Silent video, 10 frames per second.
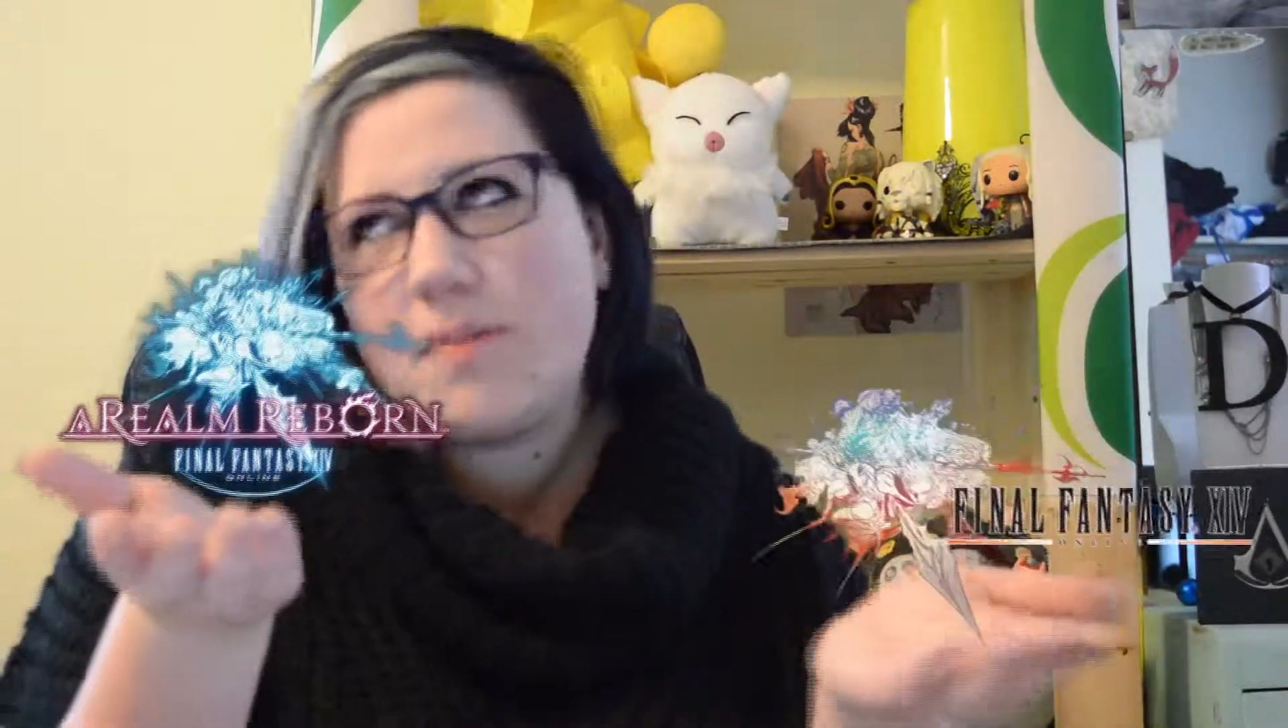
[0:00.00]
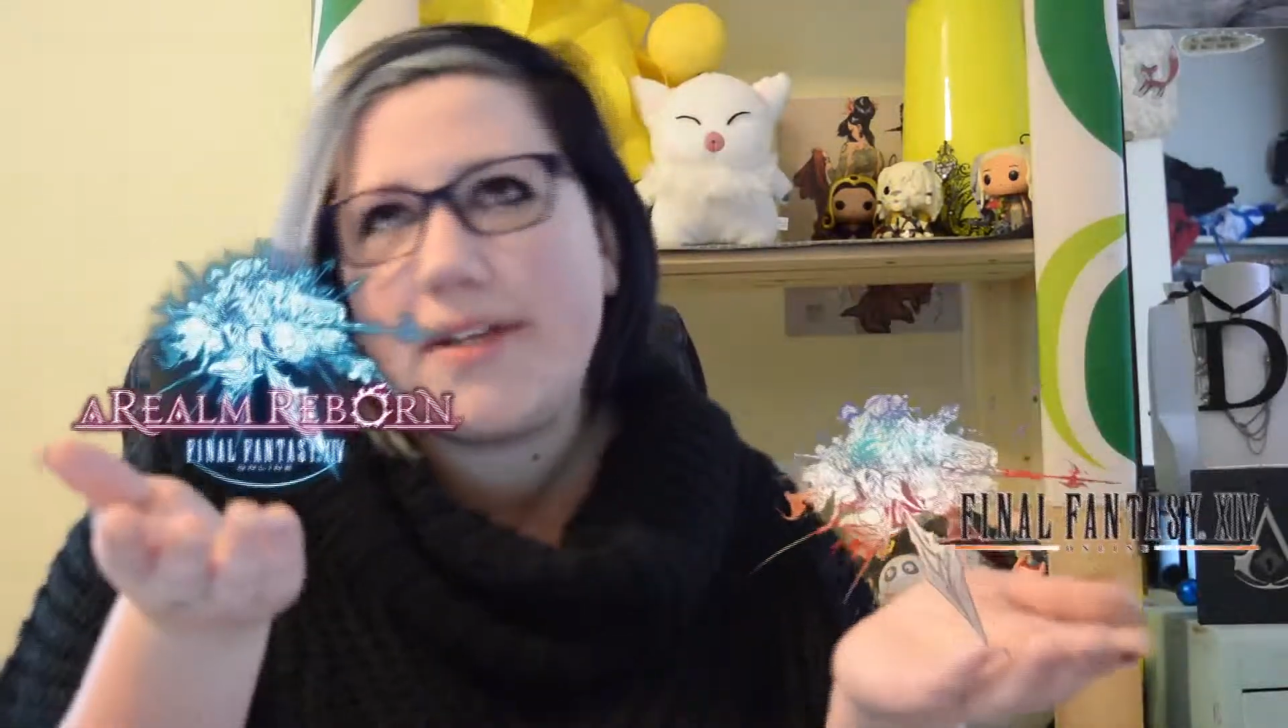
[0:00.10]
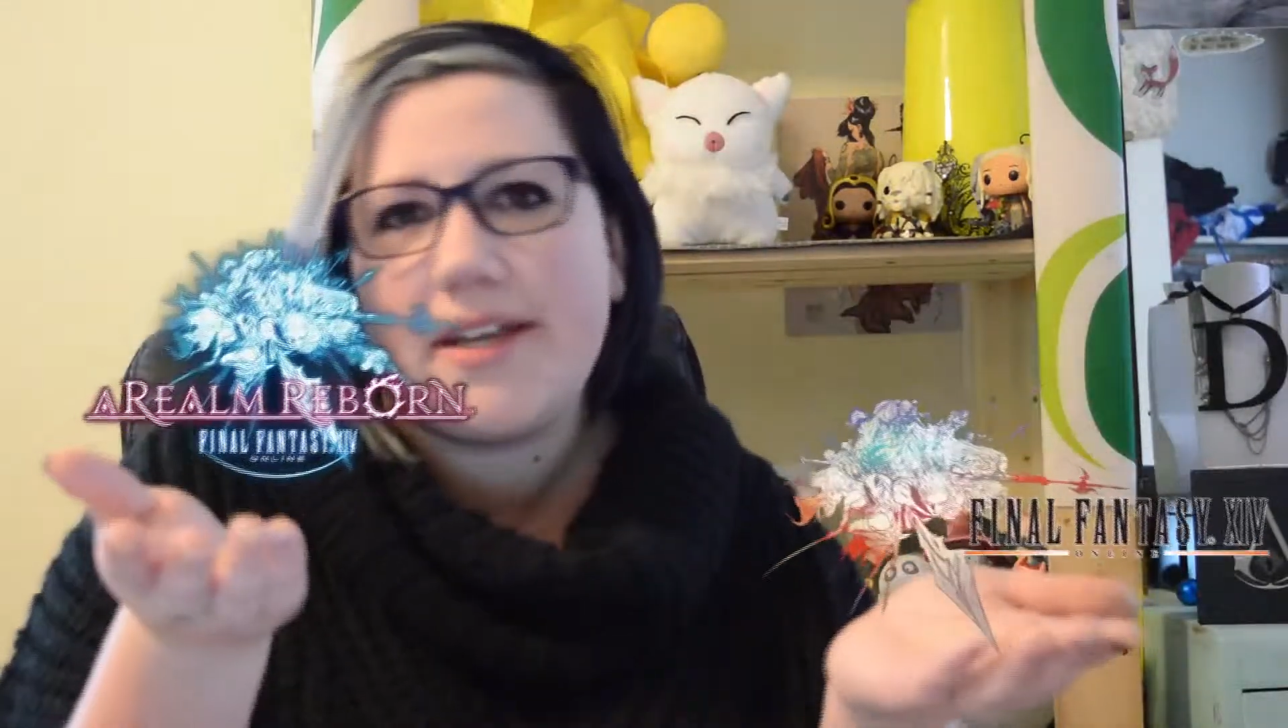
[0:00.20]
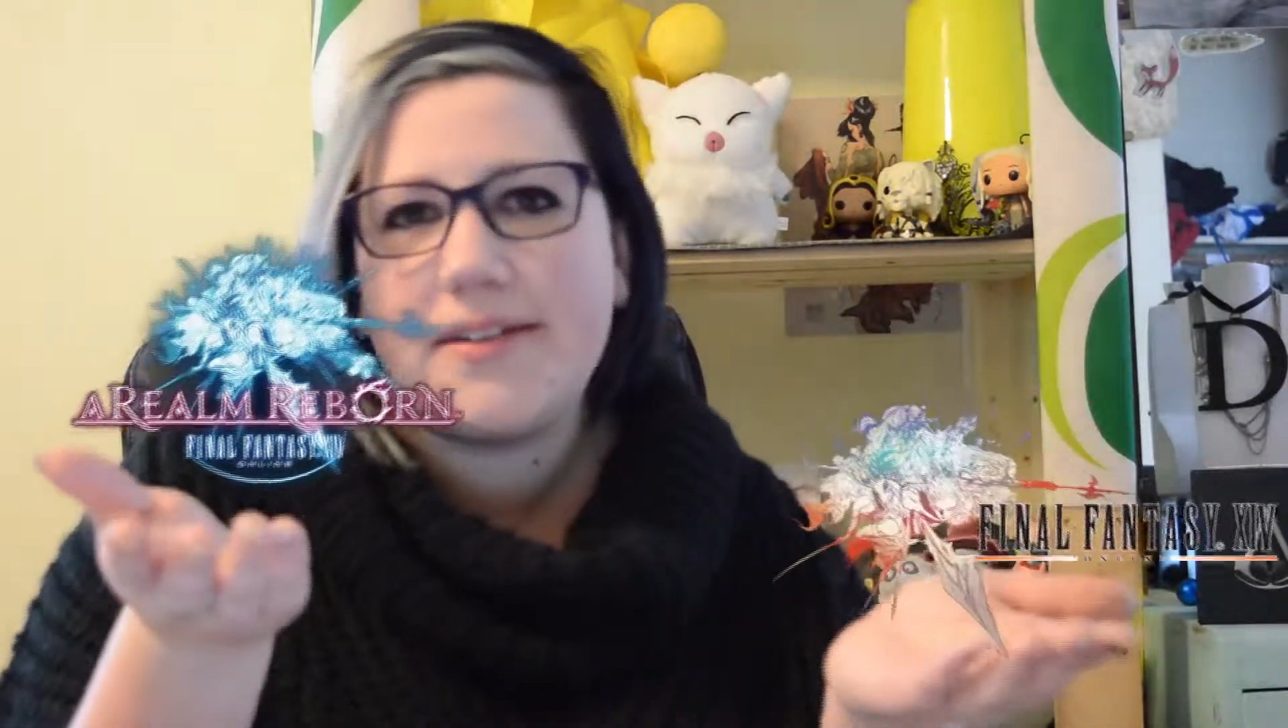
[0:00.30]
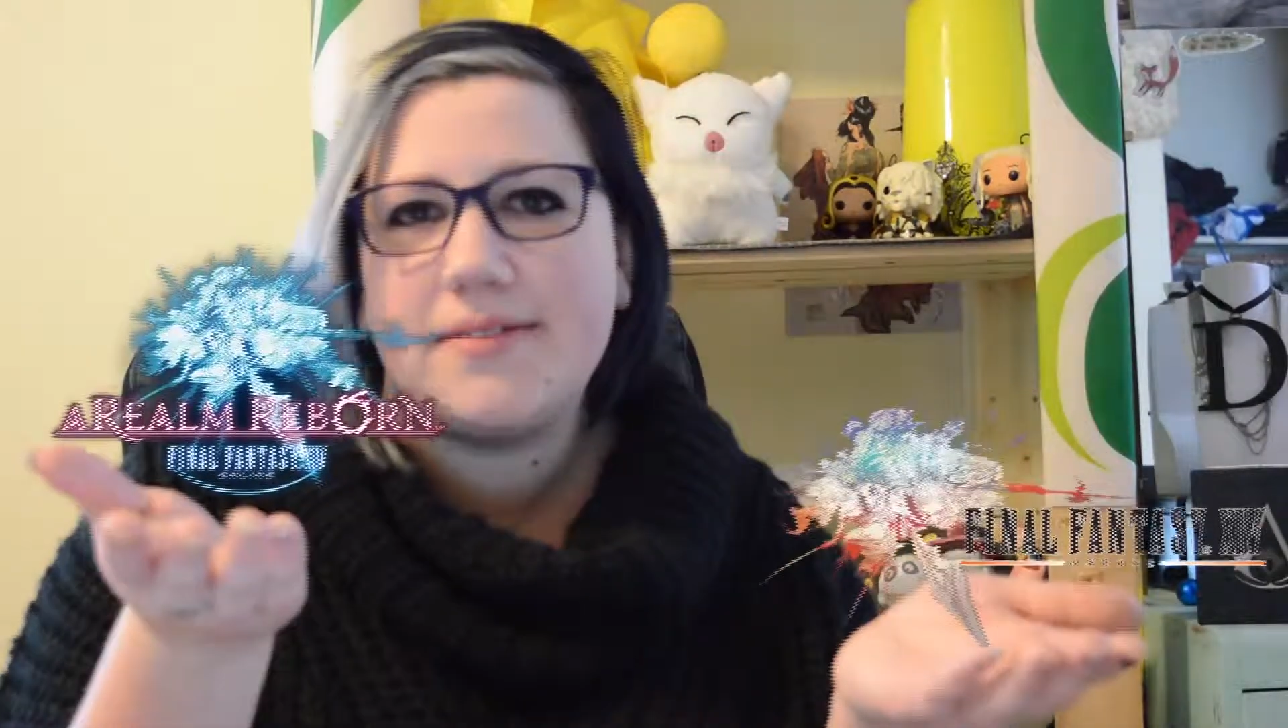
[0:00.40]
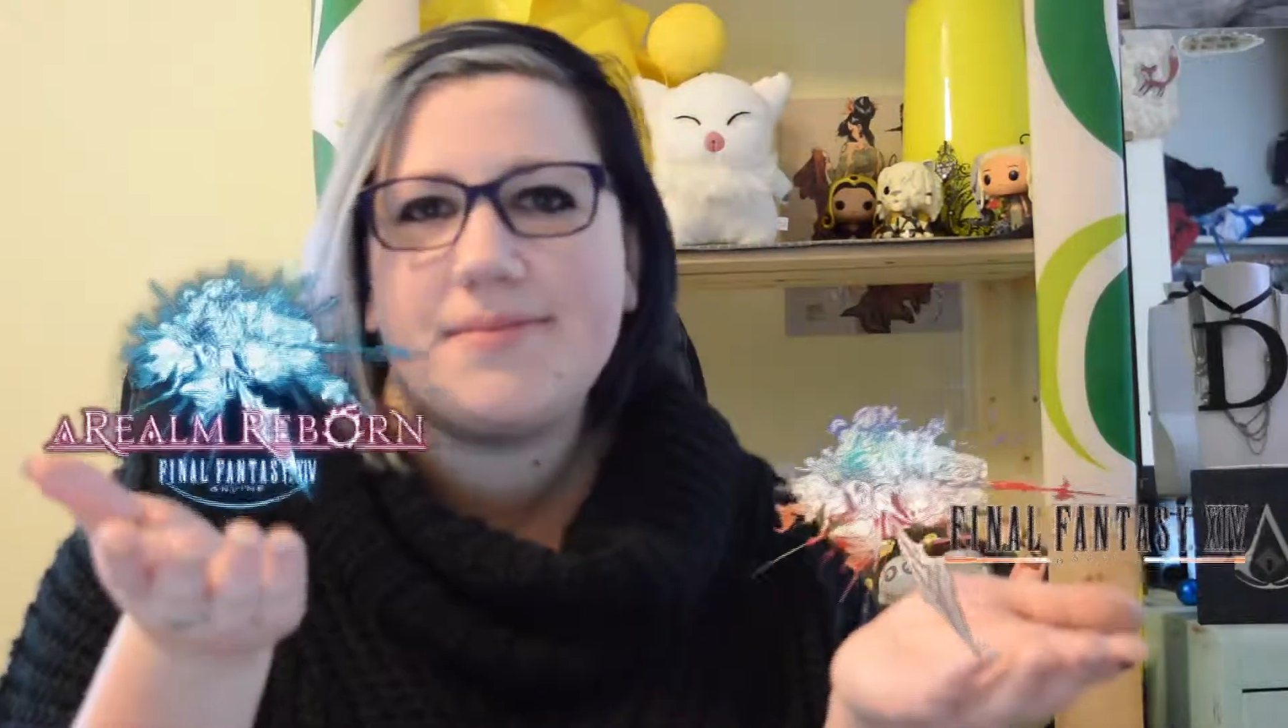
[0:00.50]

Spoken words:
pretty good.